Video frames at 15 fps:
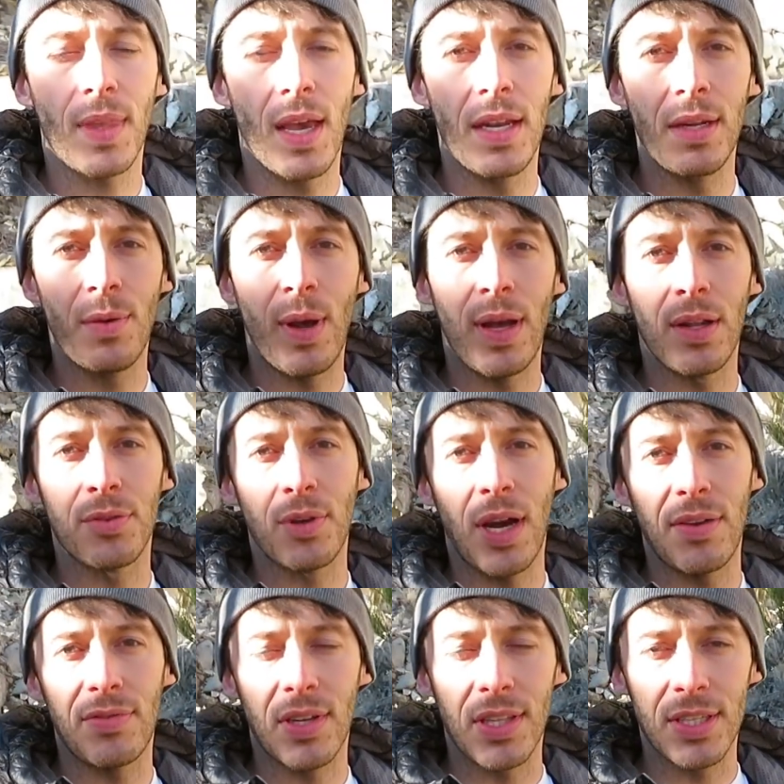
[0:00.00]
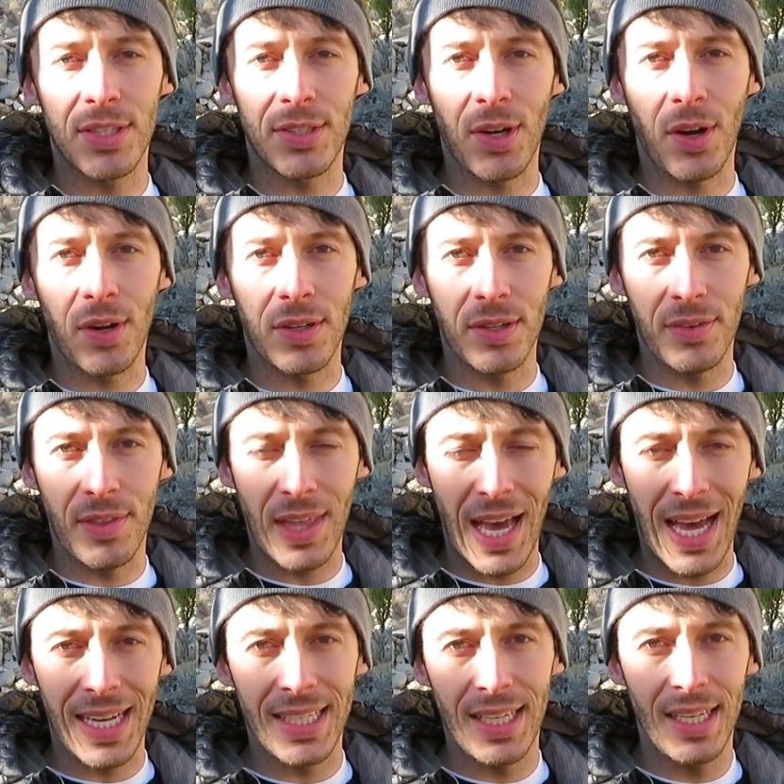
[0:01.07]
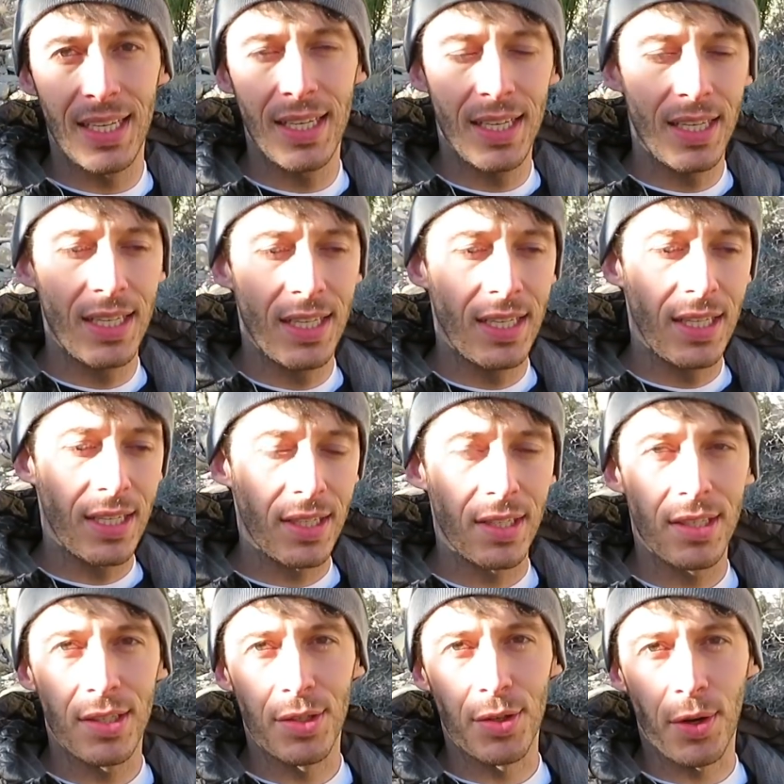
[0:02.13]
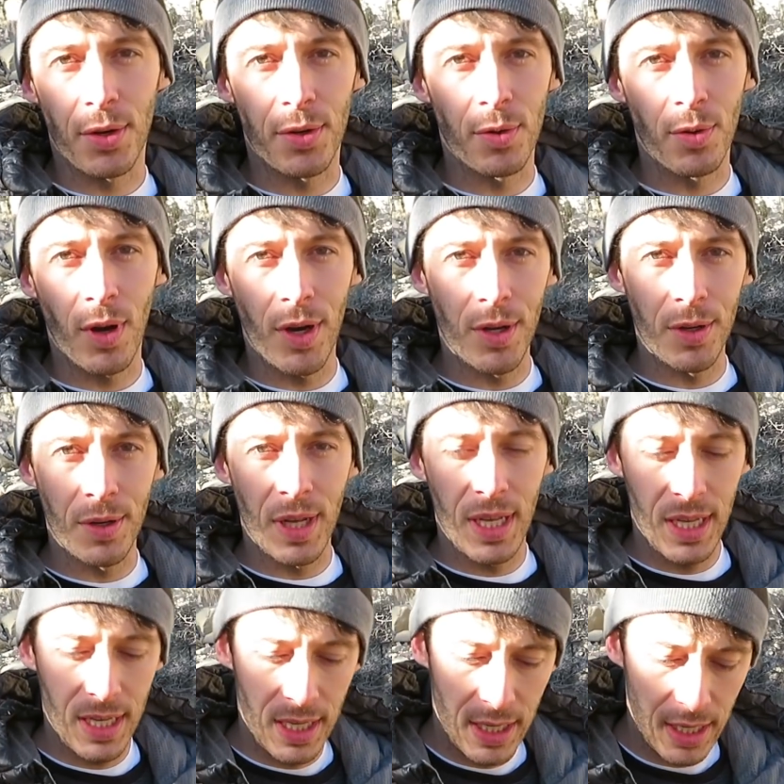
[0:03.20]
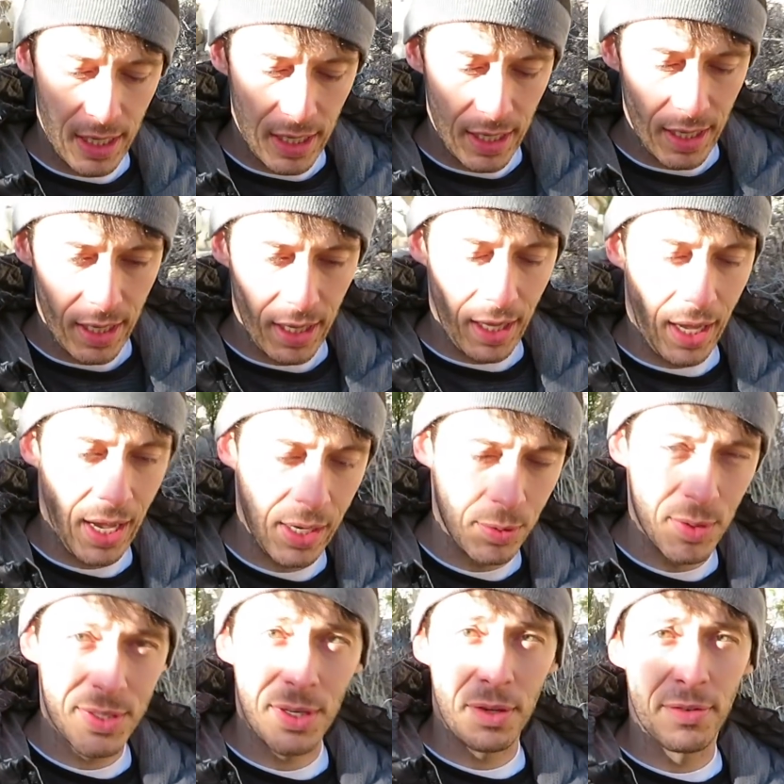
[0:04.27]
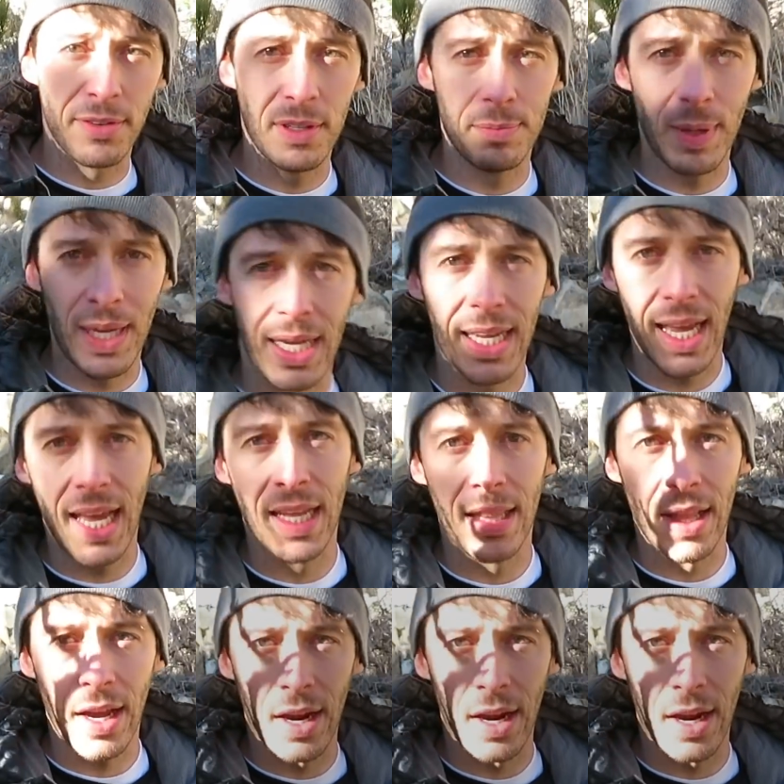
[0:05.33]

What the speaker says: Anyway, I'll drive to the start of that dirt road and we'll start filming again